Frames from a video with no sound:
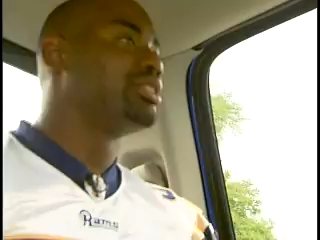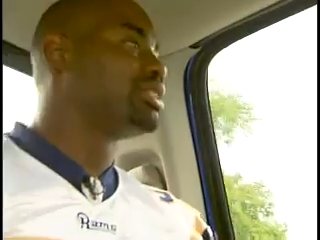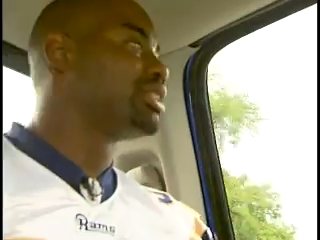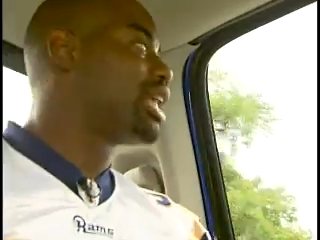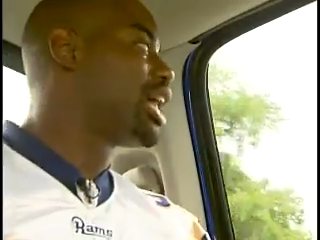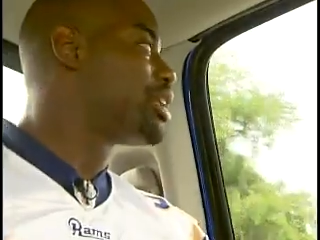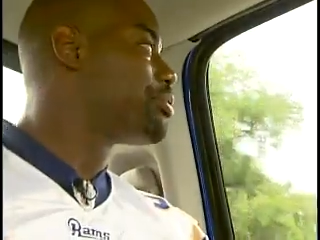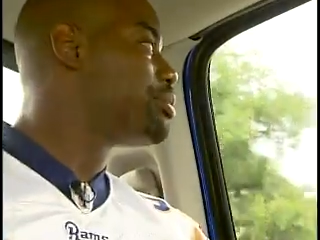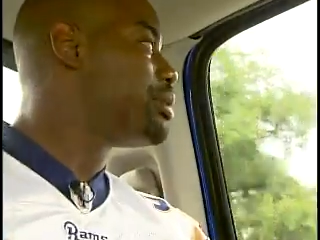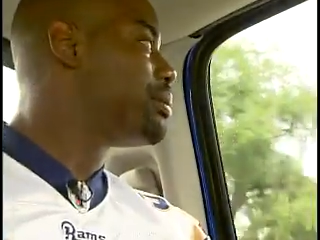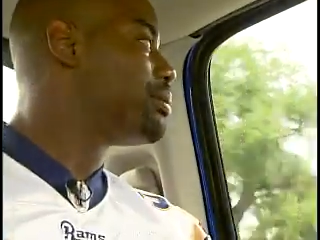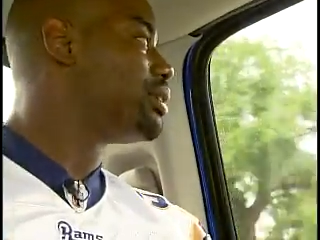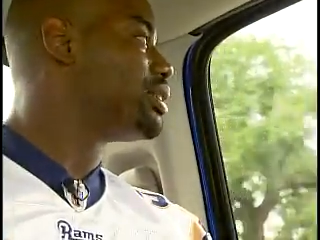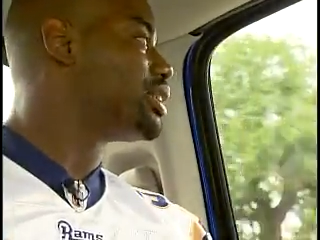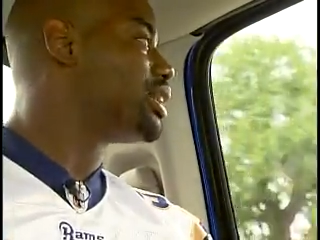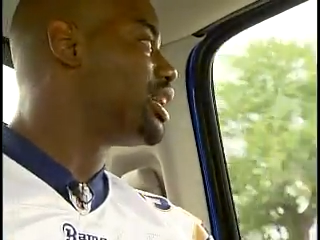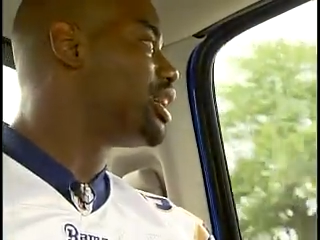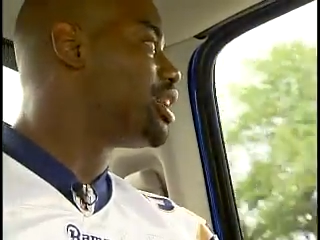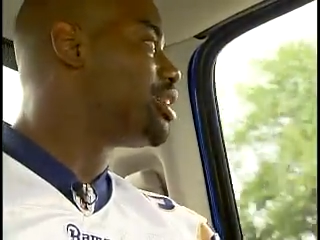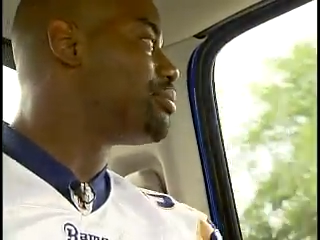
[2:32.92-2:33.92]
There's a lot of people
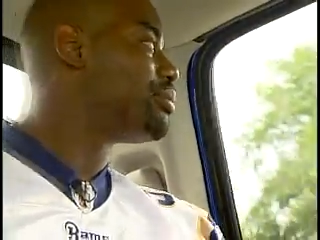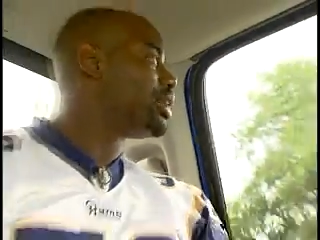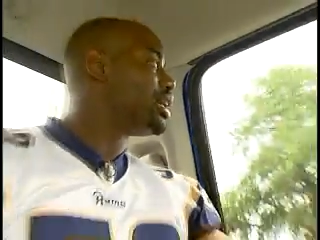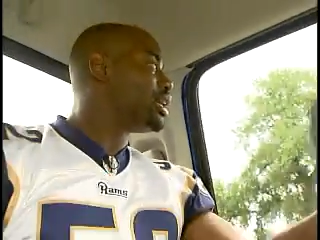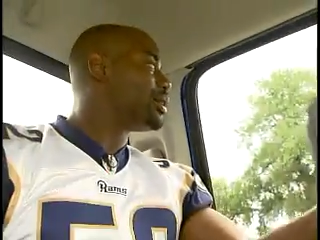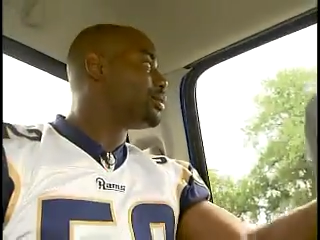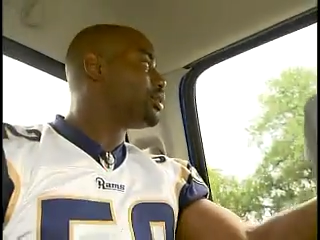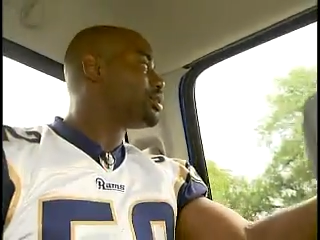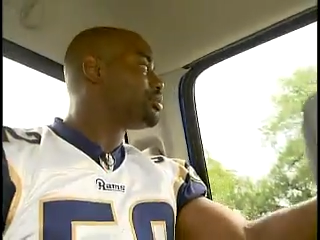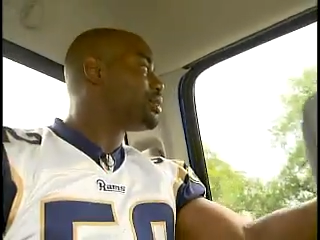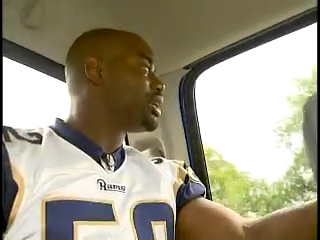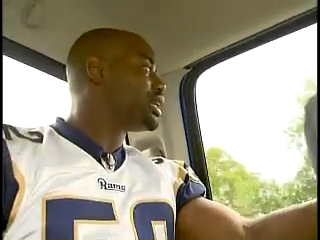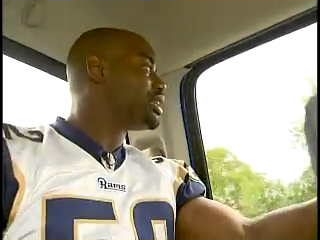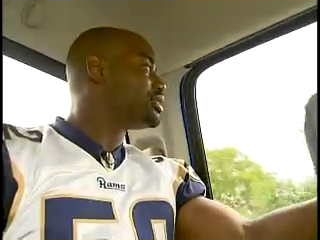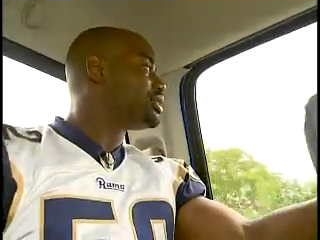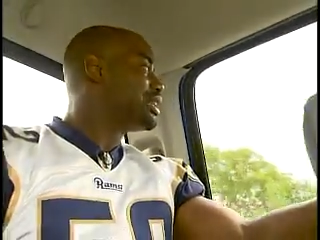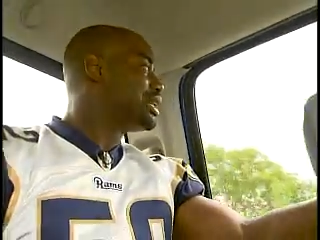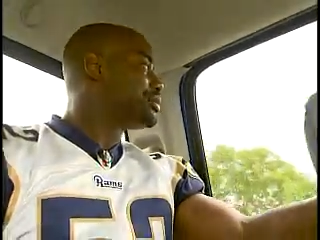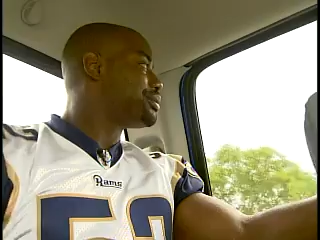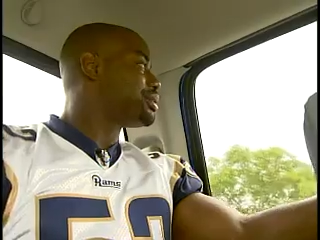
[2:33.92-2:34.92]
that care, man, want to make a
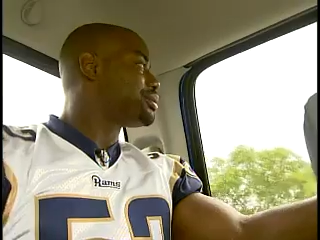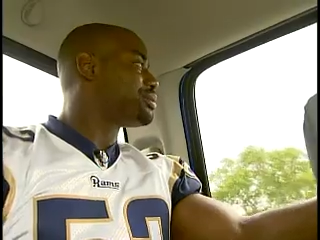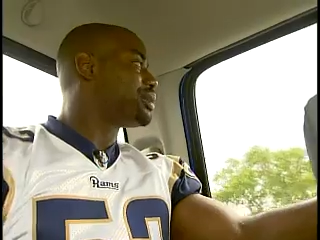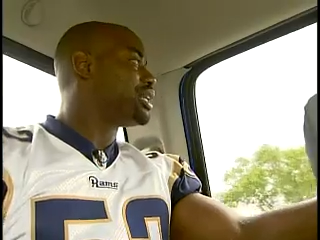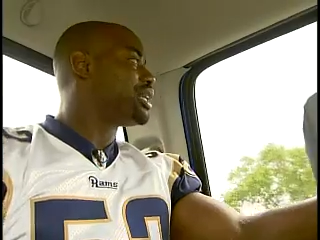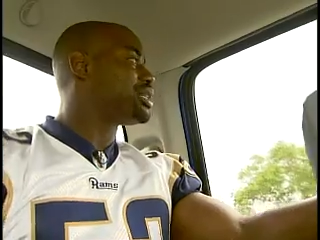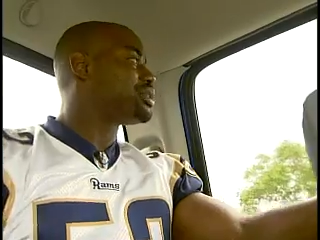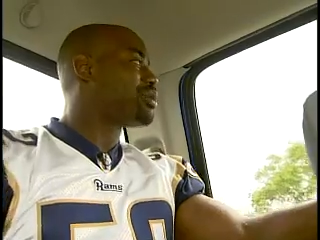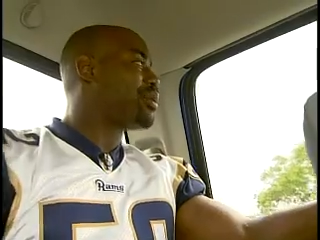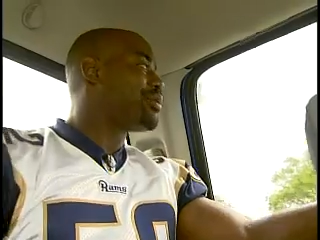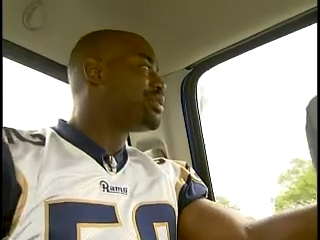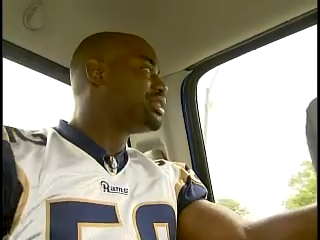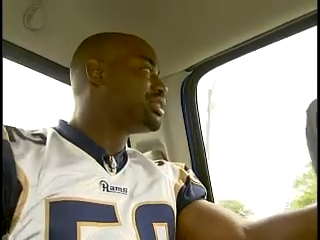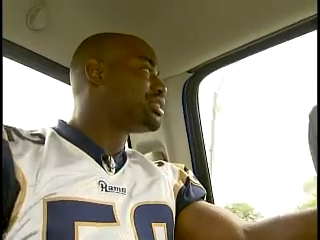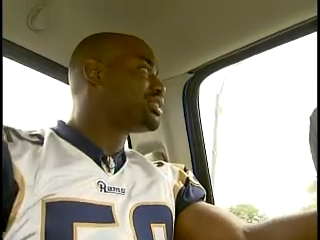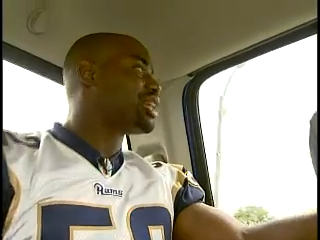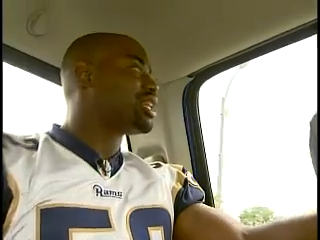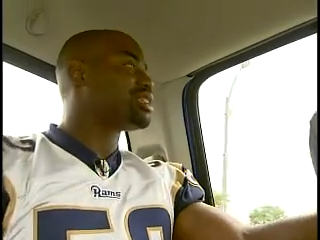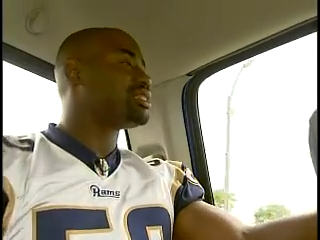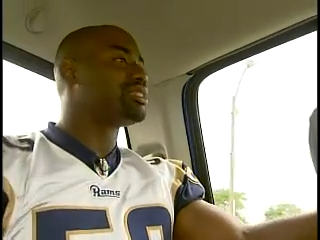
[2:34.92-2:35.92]
difference, man. That's why we
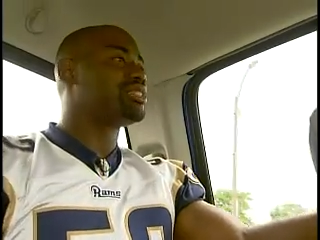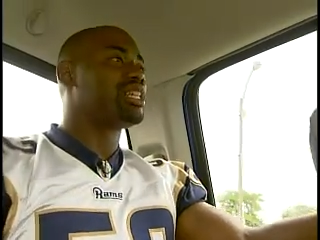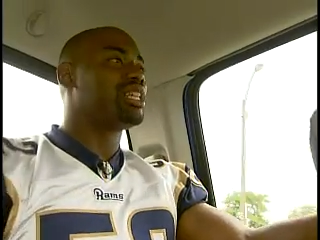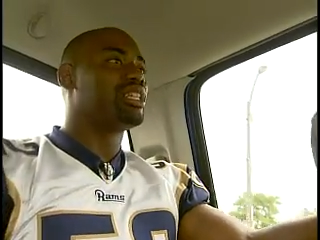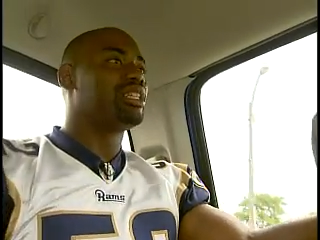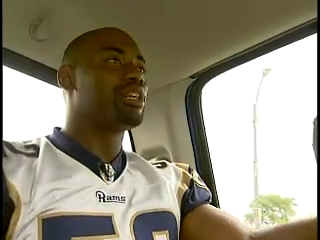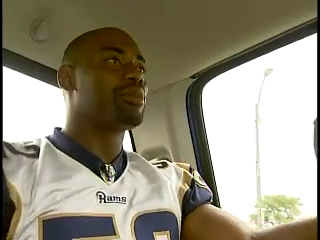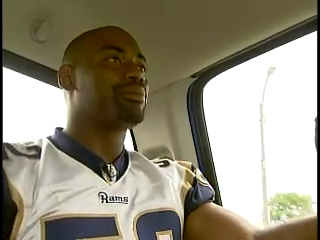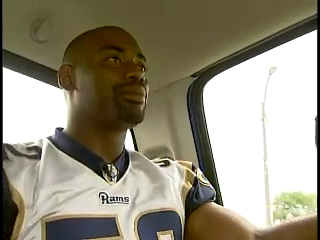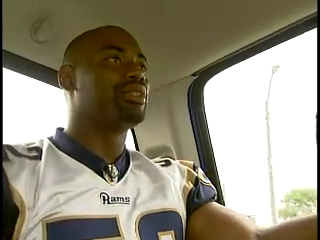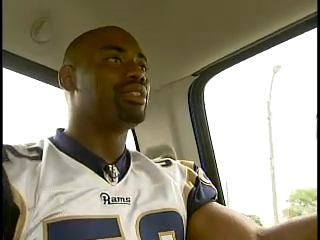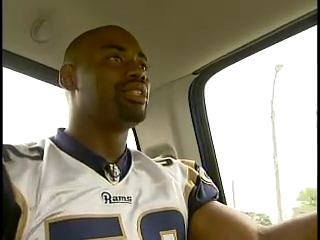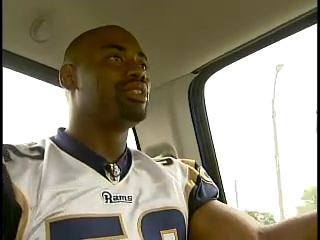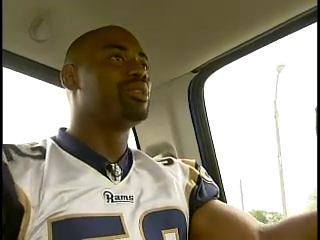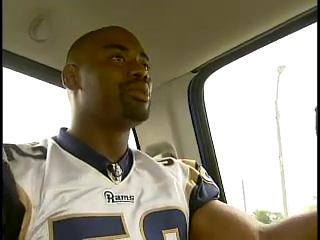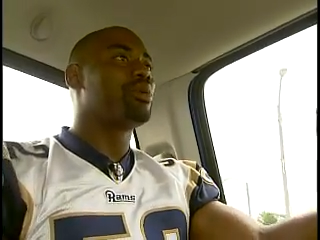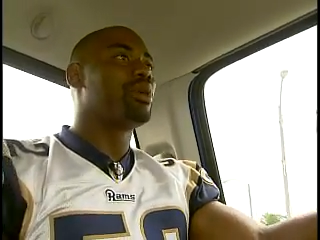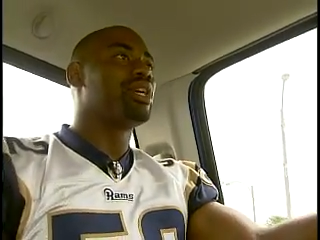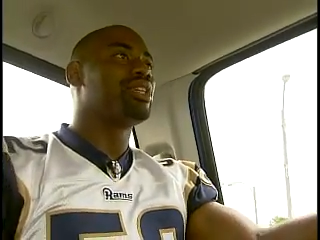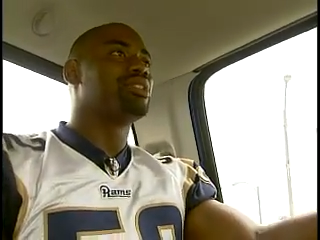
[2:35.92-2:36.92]
just got to stand up and
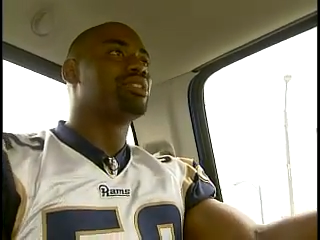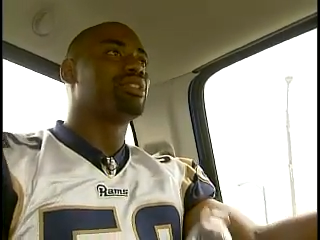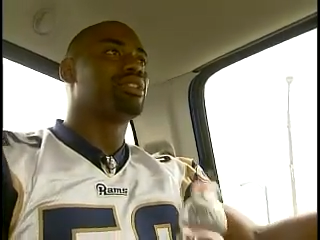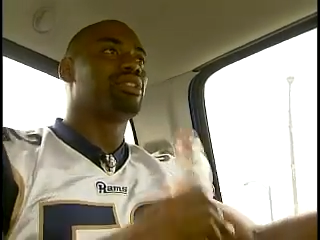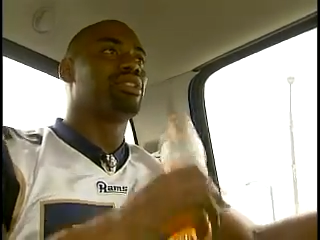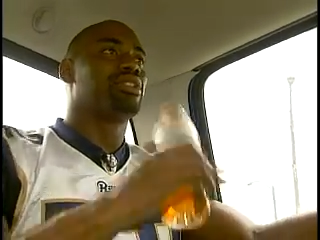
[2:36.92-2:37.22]
lead the way.